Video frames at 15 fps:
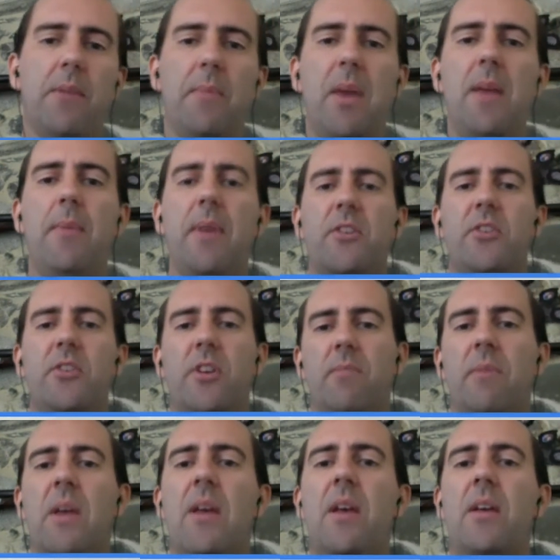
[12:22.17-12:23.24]
Maybe I should
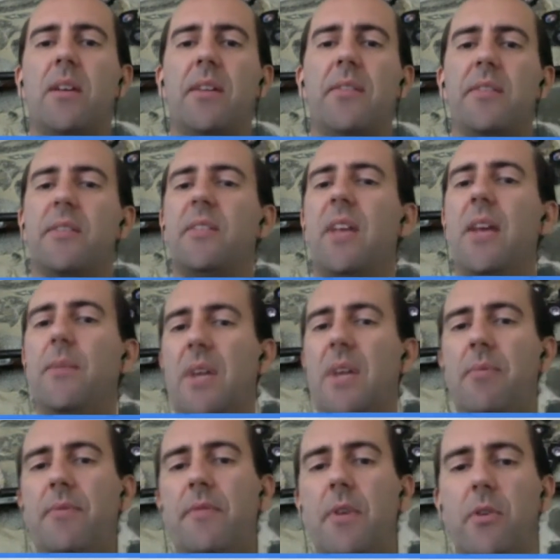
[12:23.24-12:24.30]
get the same
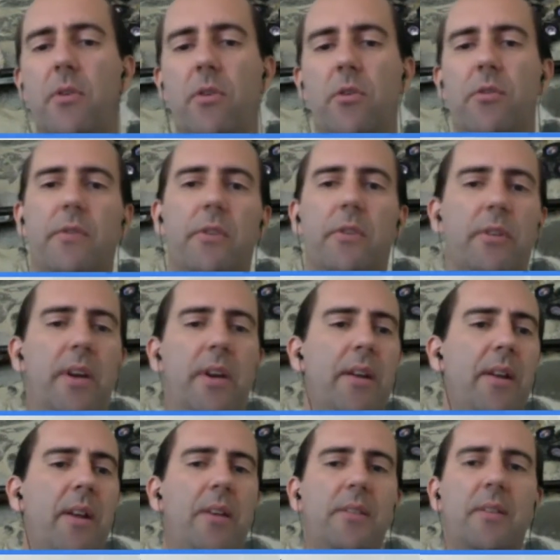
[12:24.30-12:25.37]
type of phone over
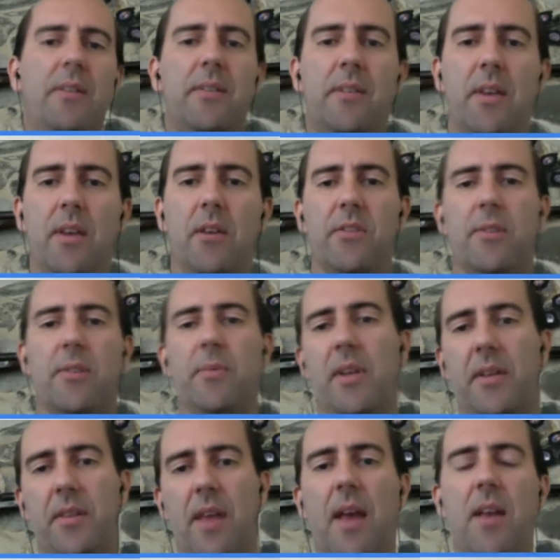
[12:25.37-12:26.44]
at AT&T or something
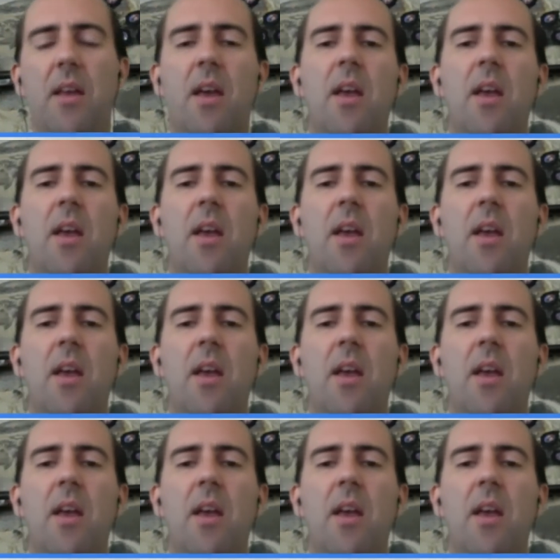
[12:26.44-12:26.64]
like that.